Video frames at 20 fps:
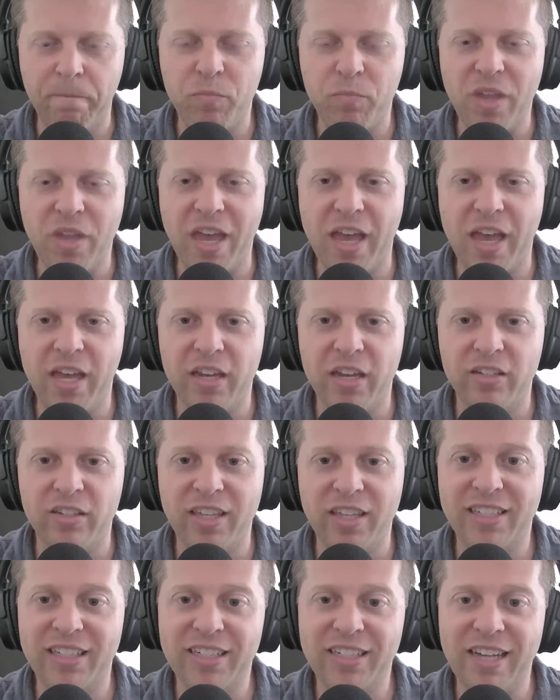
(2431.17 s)
and
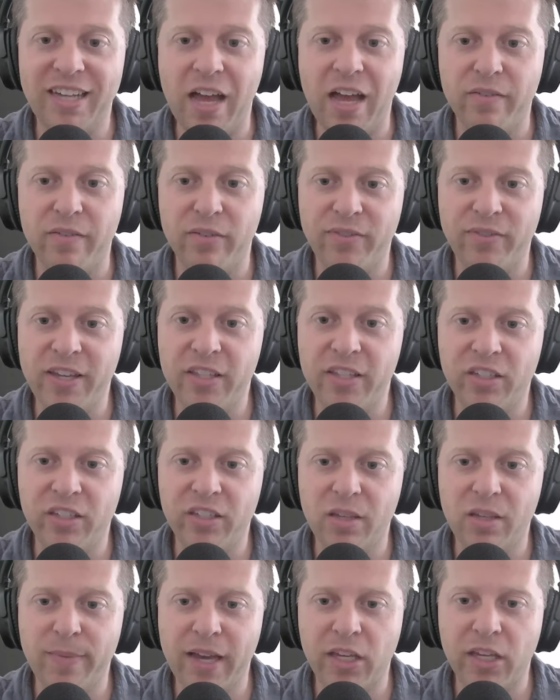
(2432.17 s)
they didn't have a fence in
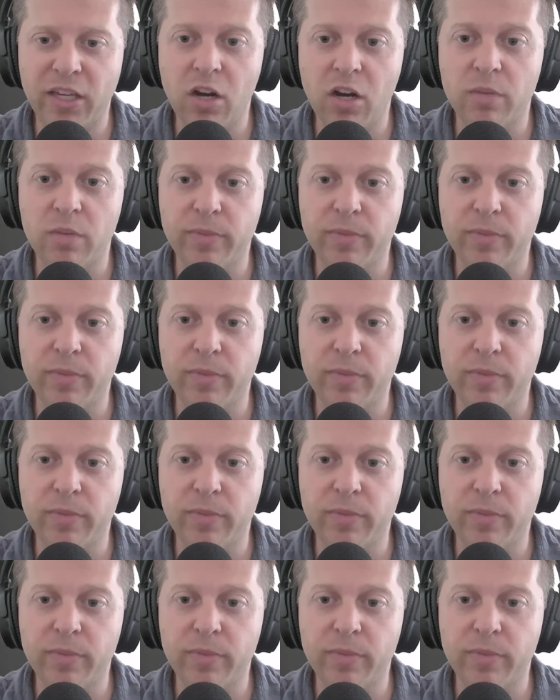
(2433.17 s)
the backyard,